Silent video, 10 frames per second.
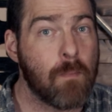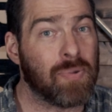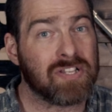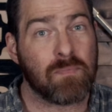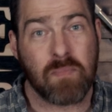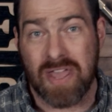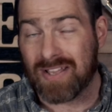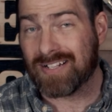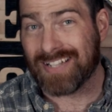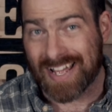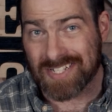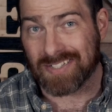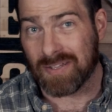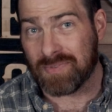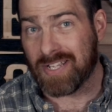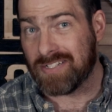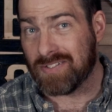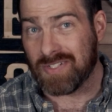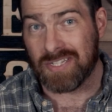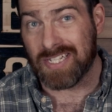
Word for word: But to make classic lemonade, you need